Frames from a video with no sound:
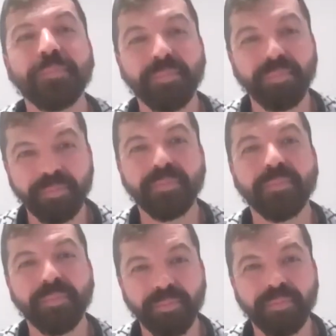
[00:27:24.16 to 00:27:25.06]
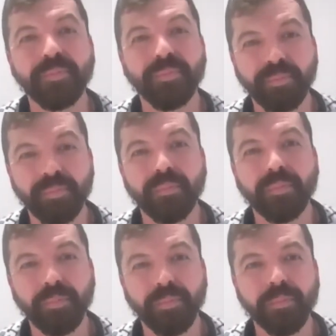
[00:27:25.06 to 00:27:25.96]
she exposed me
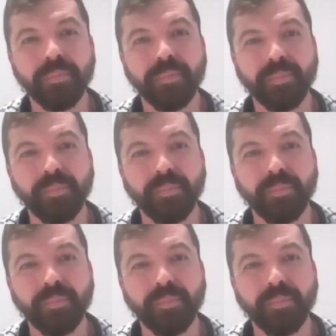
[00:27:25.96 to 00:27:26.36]
to